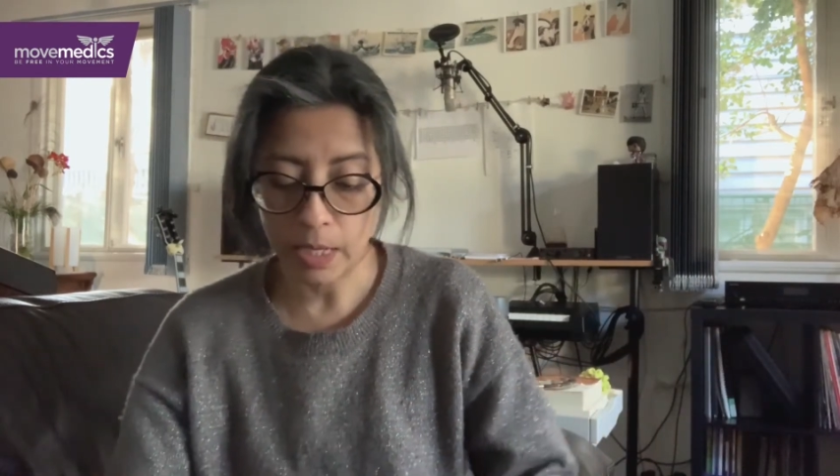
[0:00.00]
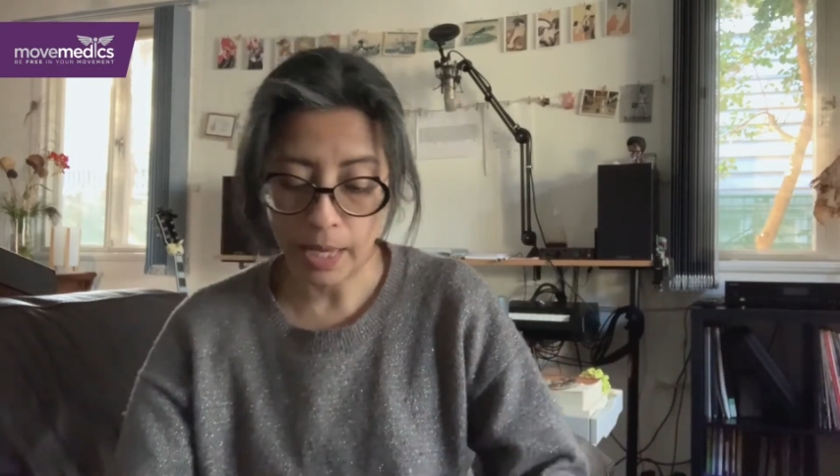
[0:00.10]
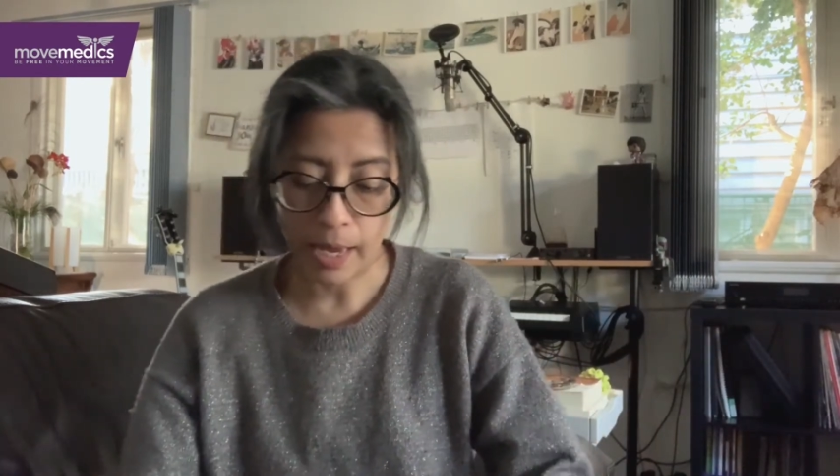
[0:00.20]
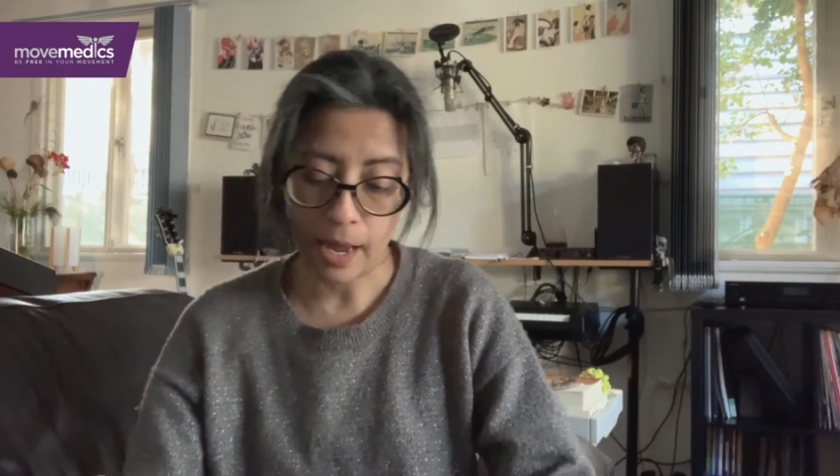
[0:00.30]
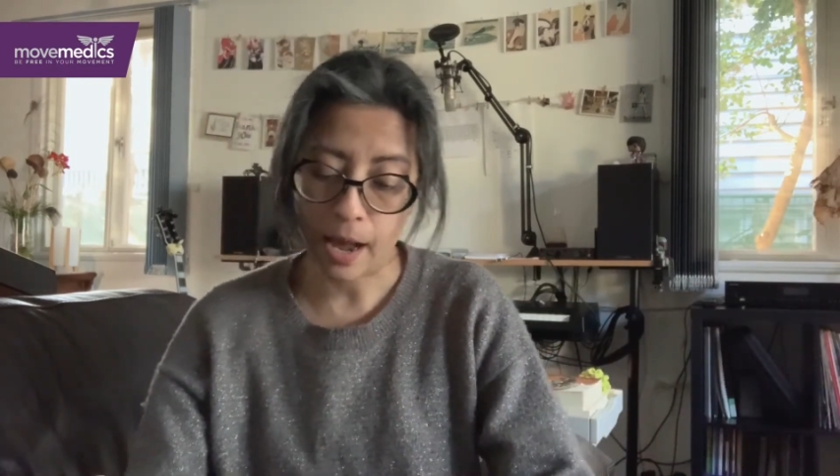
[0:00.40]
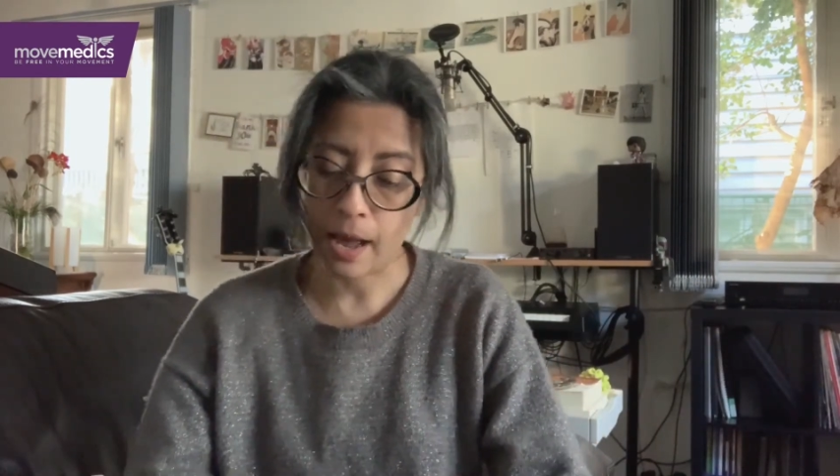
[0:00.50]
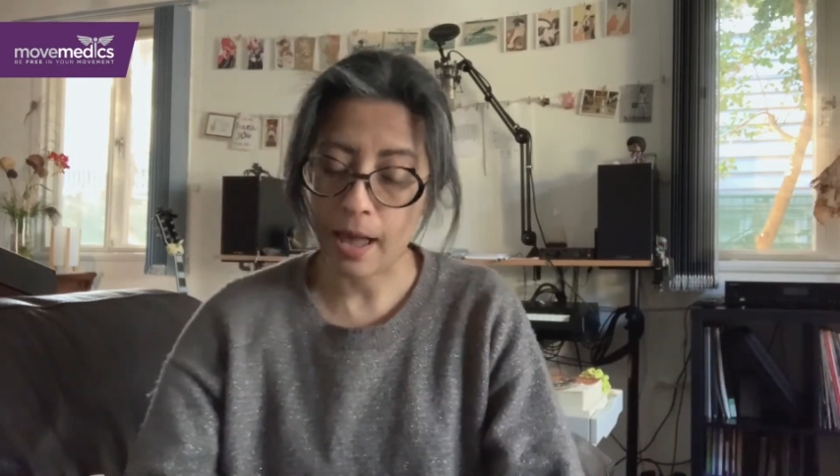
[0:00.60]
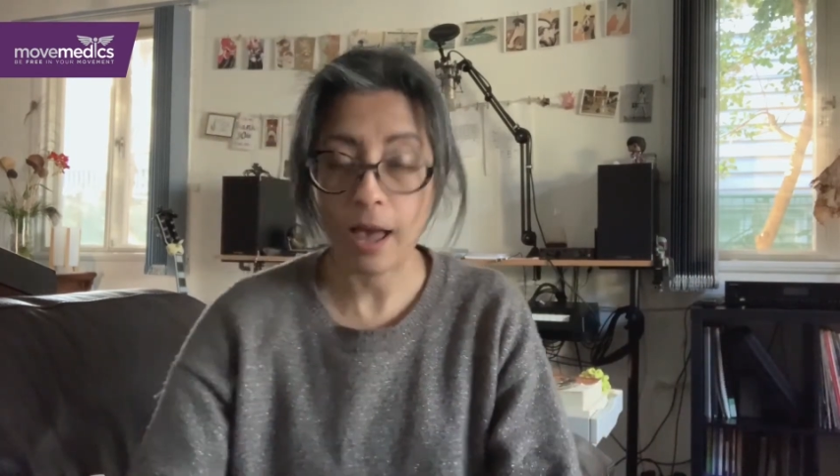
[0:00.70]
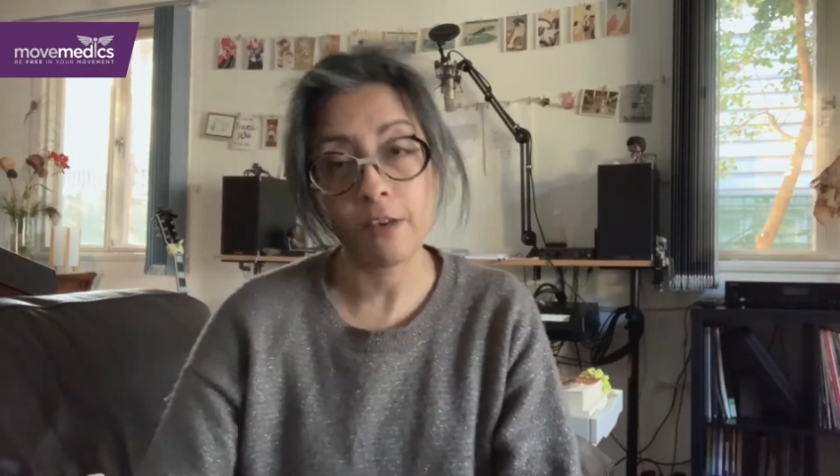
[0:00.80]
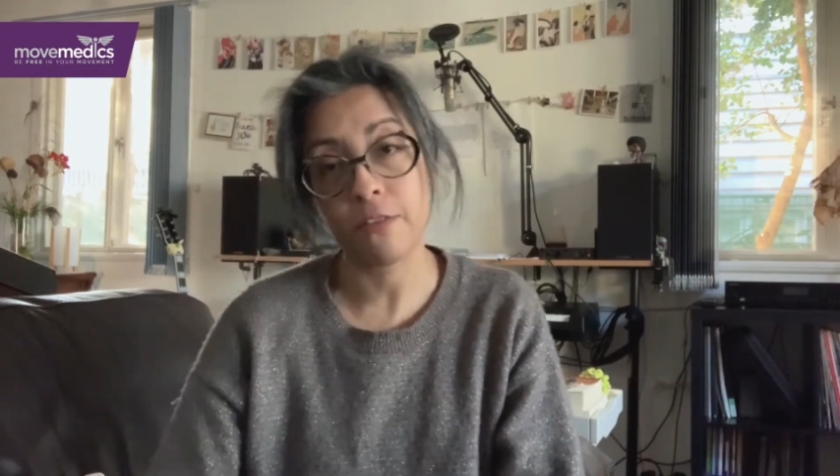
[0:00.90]
Like I
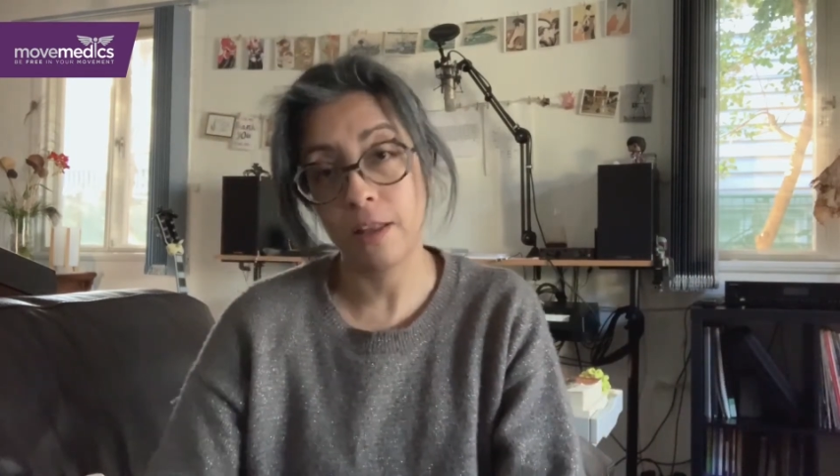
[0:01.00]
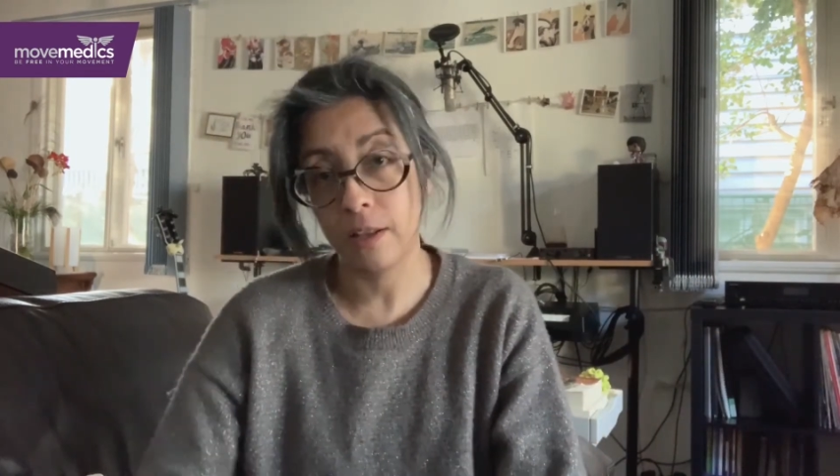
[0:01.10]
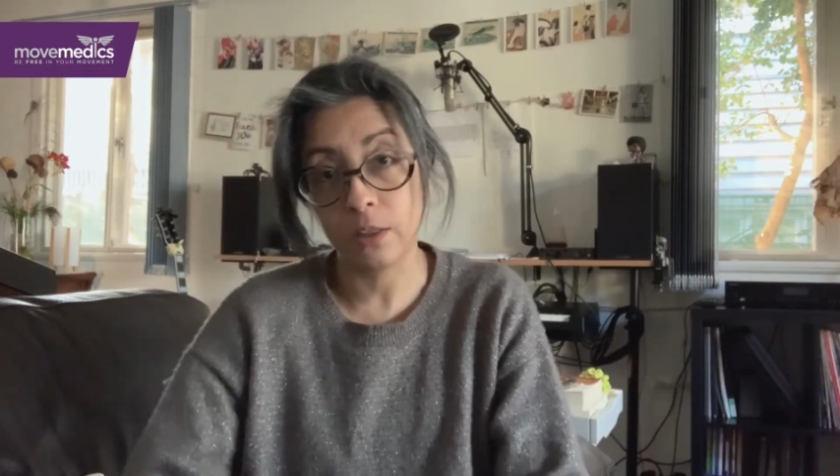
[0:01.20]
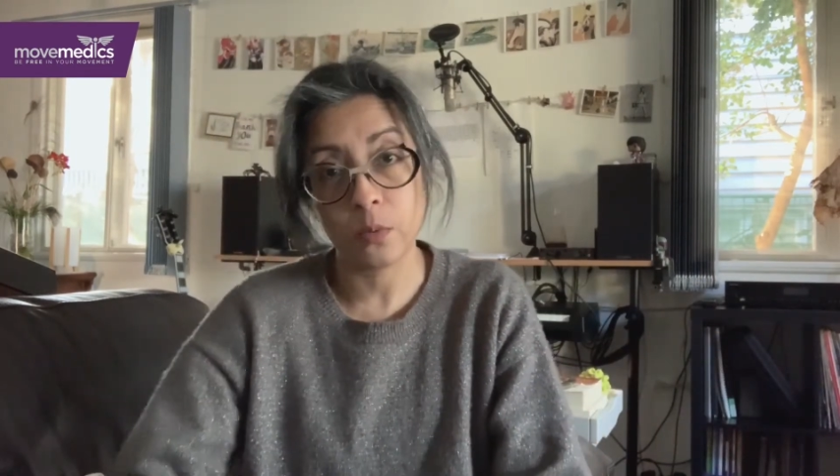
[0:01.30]
have another